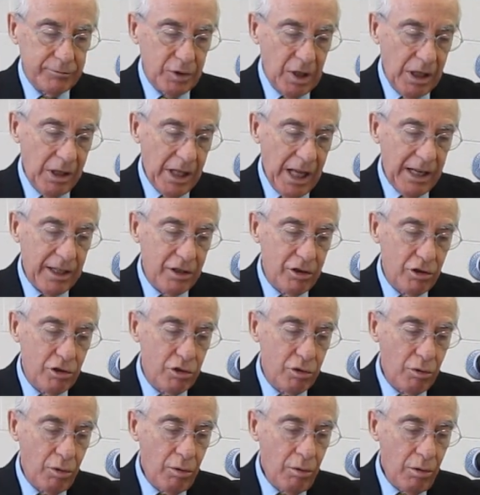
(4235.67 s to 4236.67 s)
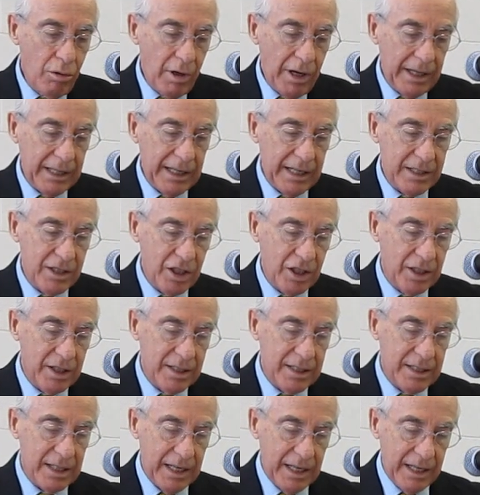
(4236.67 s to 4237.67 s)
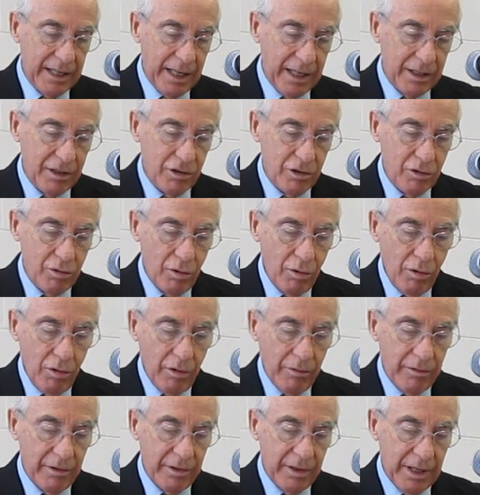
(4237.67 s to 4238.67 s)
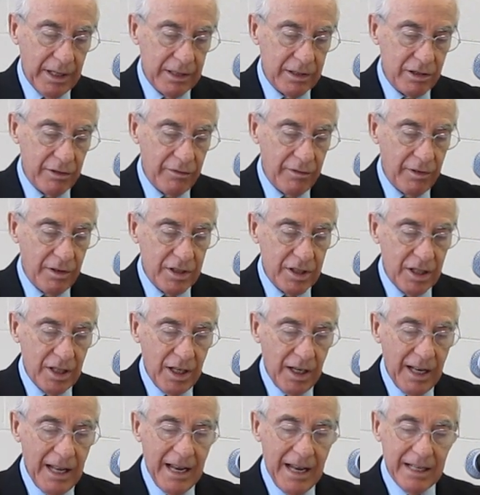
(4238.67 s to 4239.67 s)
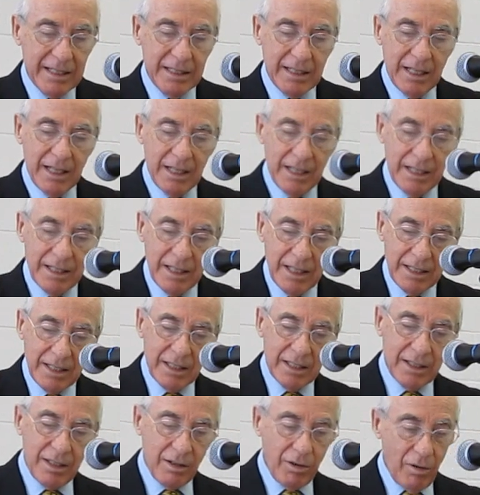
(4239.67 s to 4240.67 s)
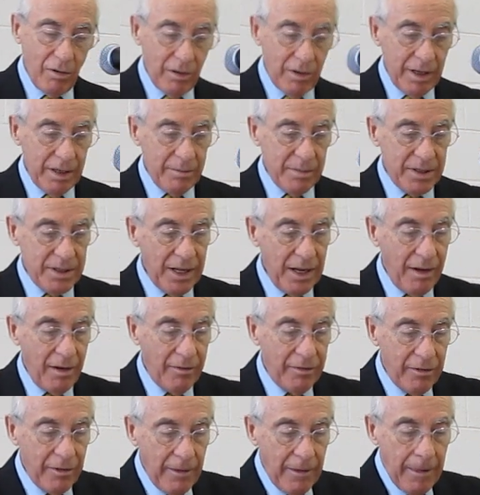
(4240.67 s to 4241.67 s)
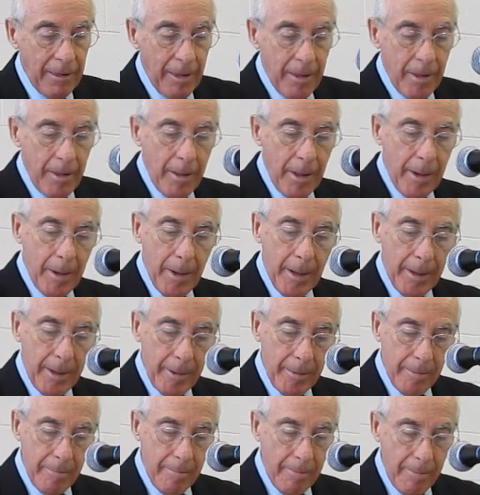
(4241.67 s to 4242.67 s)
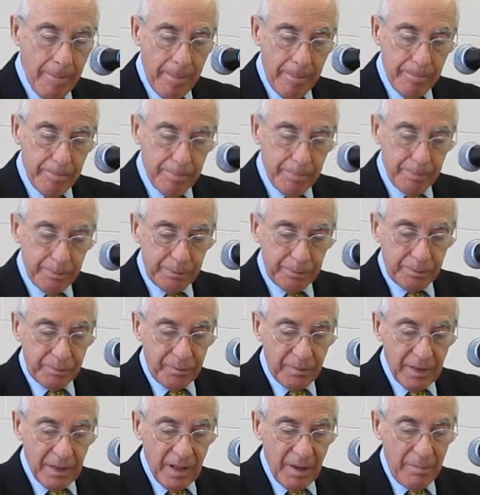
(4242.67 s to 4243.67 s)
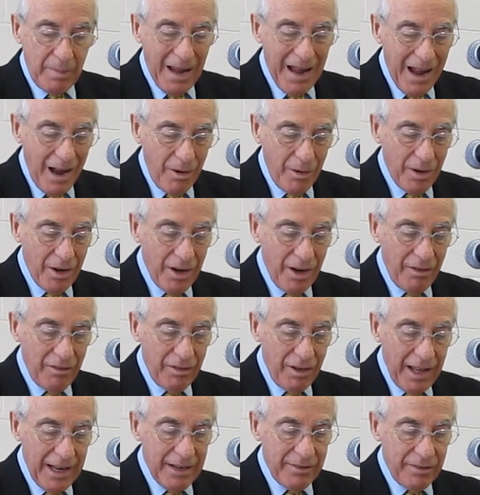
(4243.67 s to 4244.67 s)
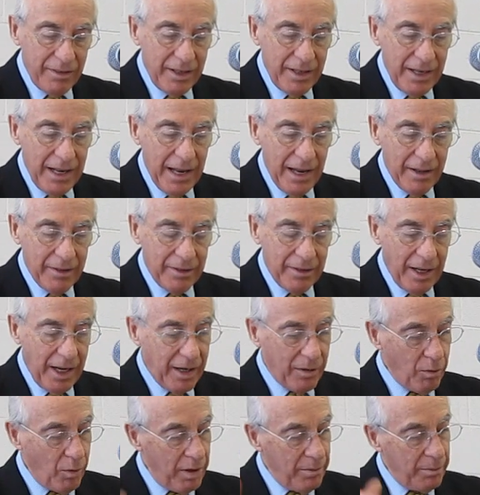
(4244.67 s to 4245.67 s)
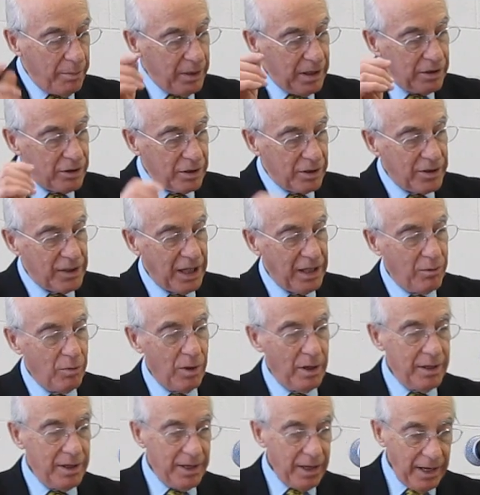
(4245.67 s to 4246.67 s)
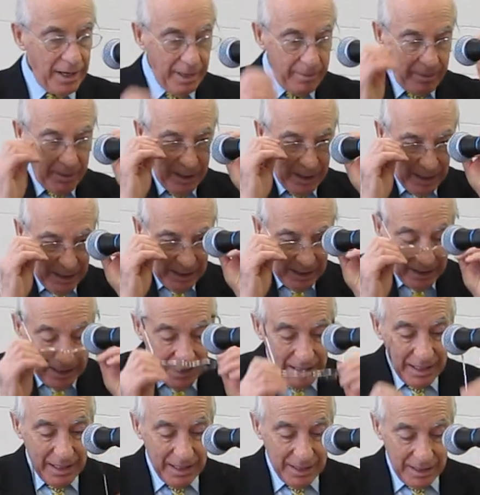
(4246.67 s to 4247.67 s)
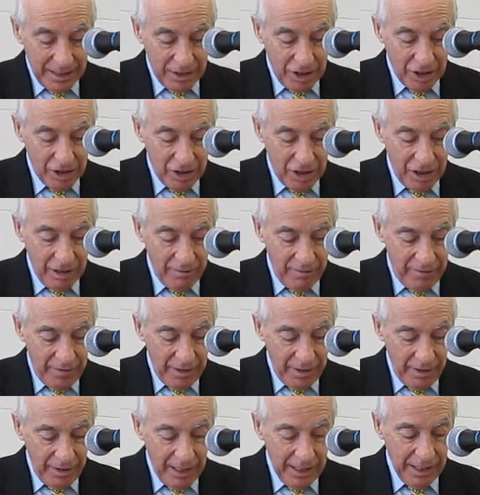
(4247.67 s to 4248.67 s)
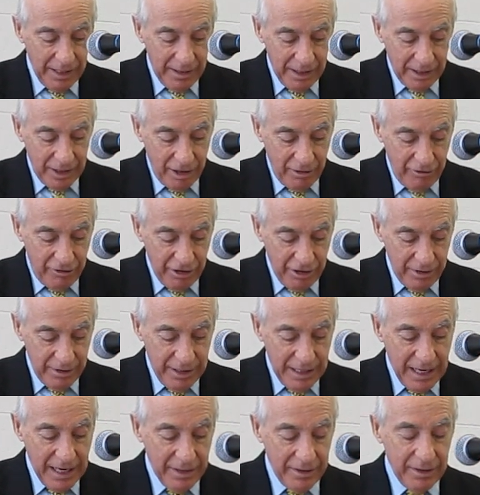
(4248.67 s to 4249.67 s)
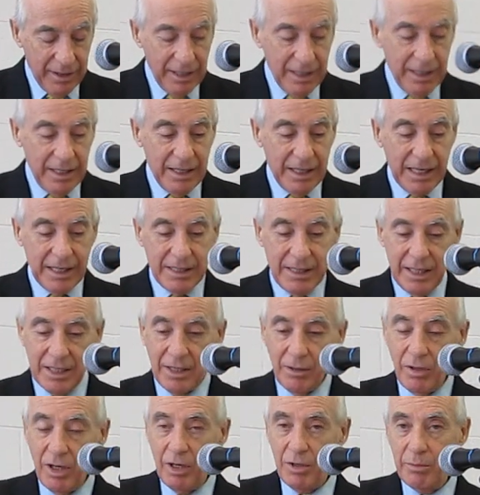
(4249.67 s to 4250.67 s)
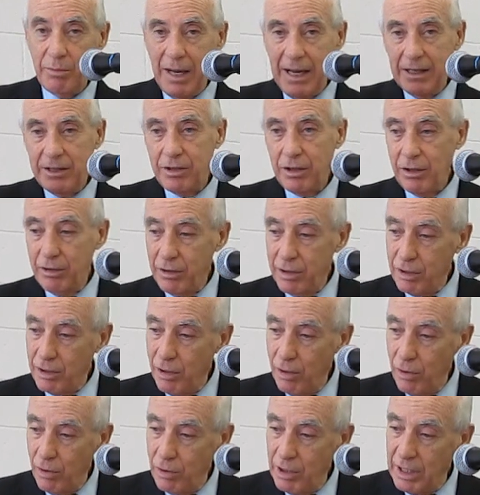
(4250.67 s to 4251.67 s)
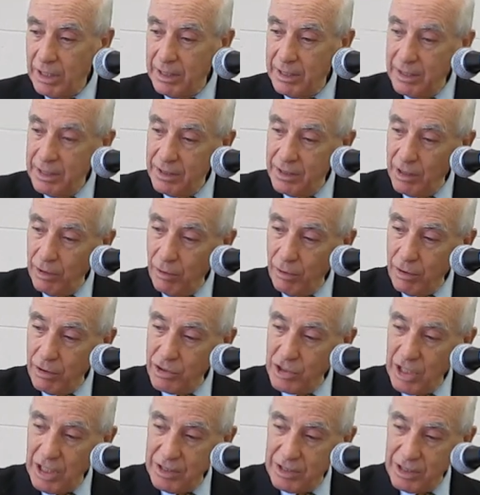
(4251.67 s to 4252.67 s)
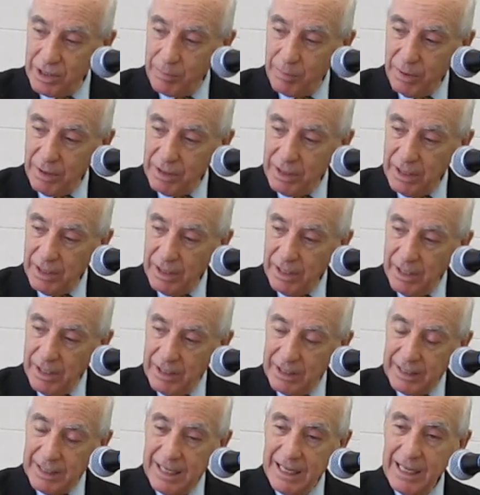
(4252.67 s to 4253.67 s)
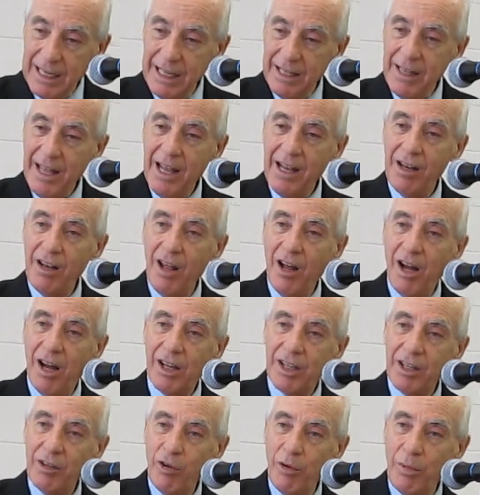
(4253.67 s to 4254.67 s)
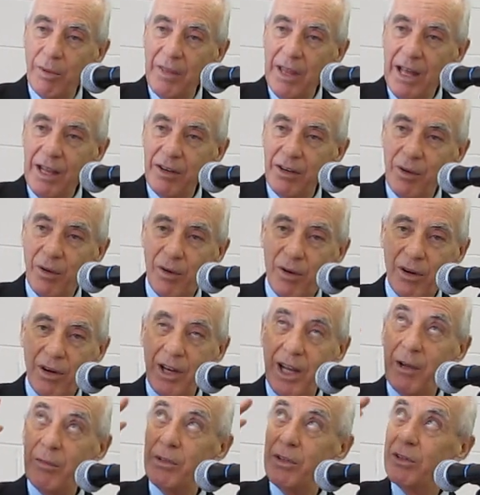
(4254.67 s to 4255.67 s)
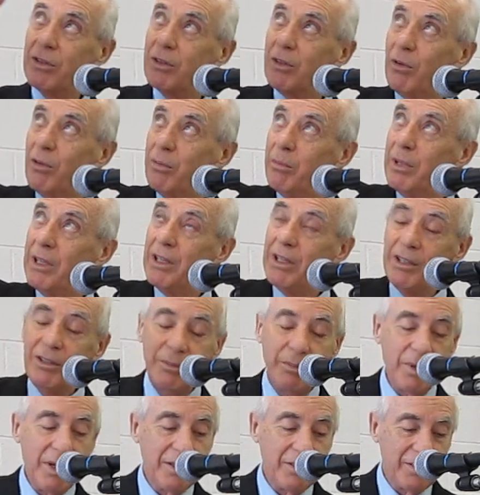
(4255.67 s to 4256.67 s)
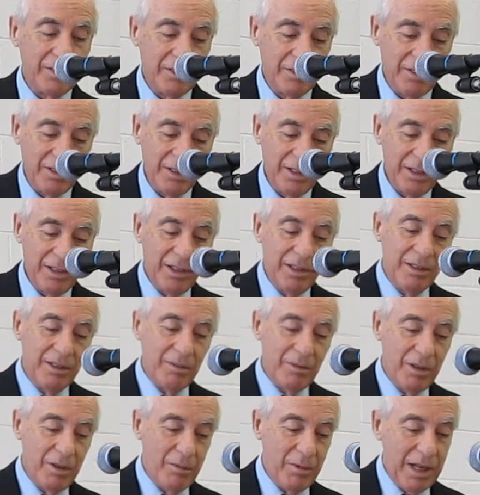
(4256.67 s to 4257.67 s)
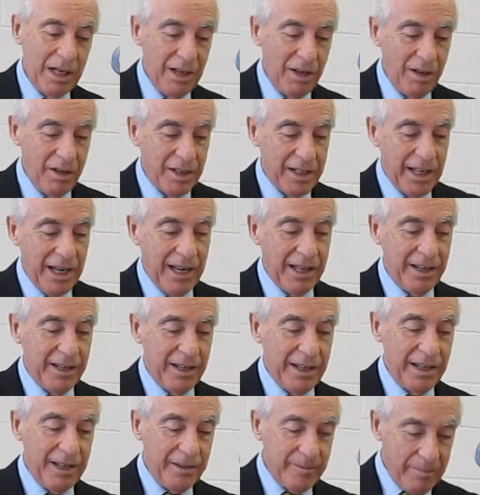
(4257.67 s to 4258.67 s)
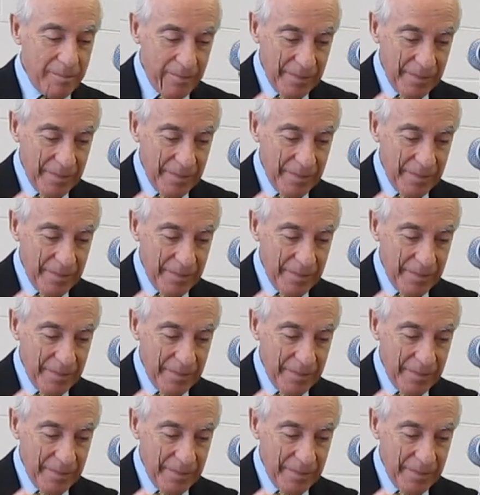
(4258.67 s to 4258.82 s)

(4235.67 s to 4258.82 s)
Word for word: well, that control, I guess you could say, that control over things, the first and the last, this is the Lord Himself, um, the power of life and death. I think one preacher said one time that he didn't just didn't fear anything, didn't fear death. He says, when it was my turn to go, he, the Lord Jesus put the key in that lock and opened that door, and I would just go and be in His presence. What a way to look at it, eh?